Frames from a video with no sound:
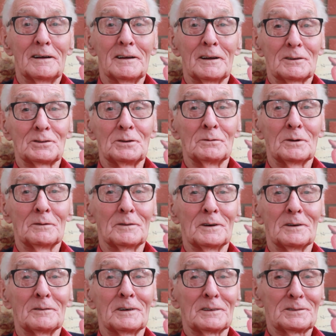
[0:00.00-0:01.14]
Yeah,
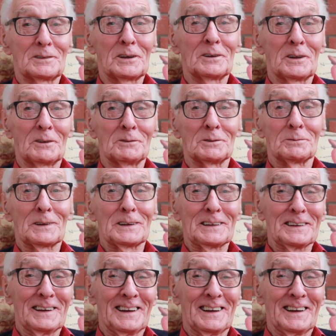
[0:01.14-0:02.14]
what it turned out to be.